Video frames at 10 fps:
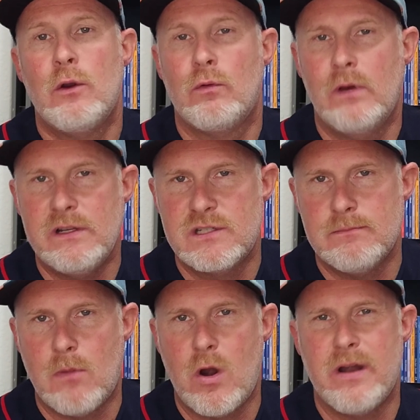really
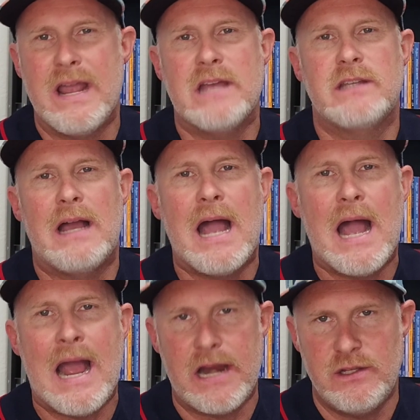smart, has a
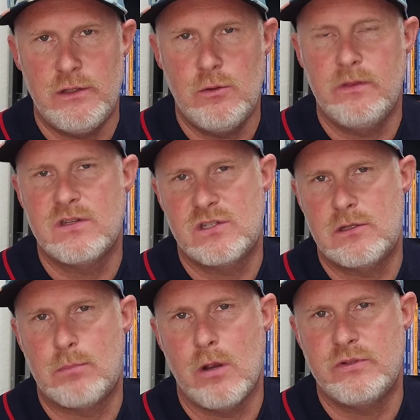high IQ, and this is
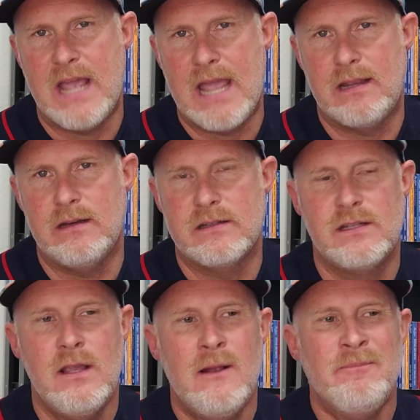the protagonist.